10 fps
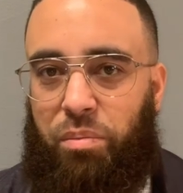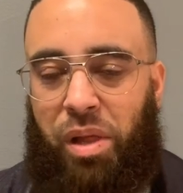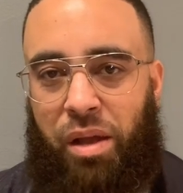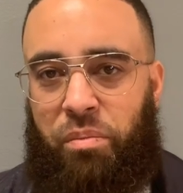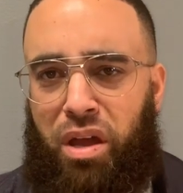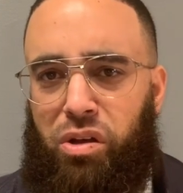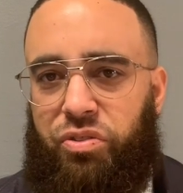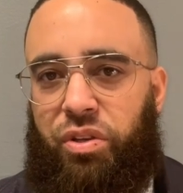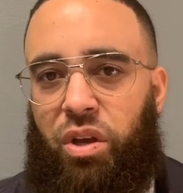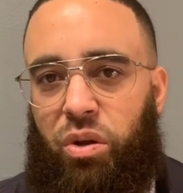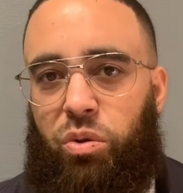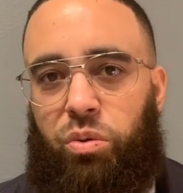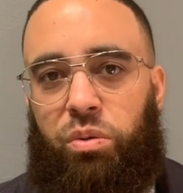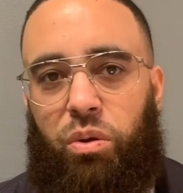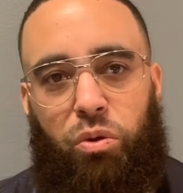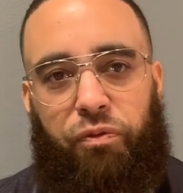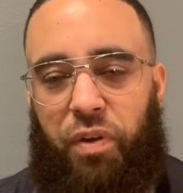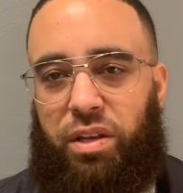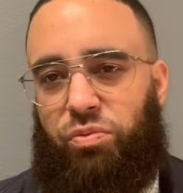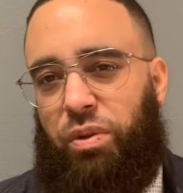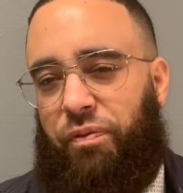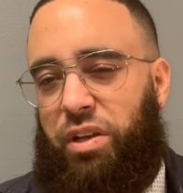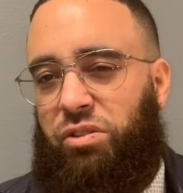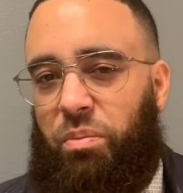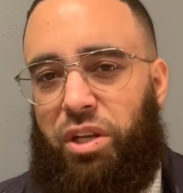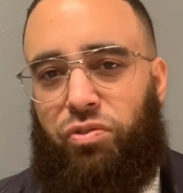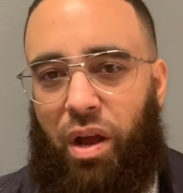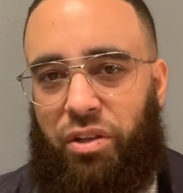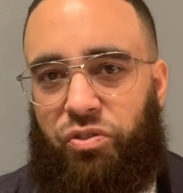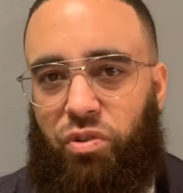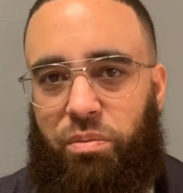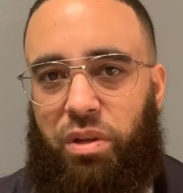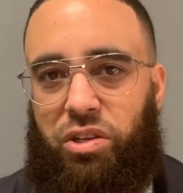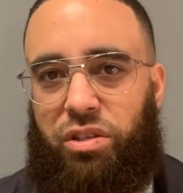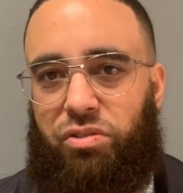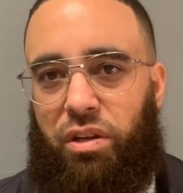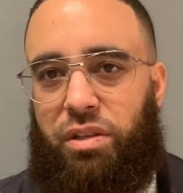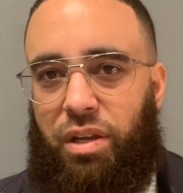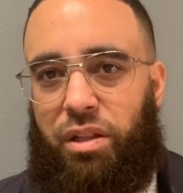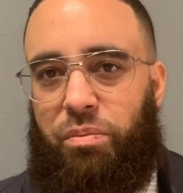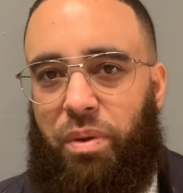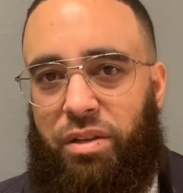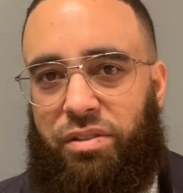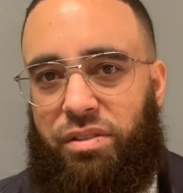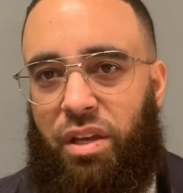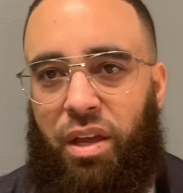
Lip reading: black males, we face so many trials and tribulations on a daily basis.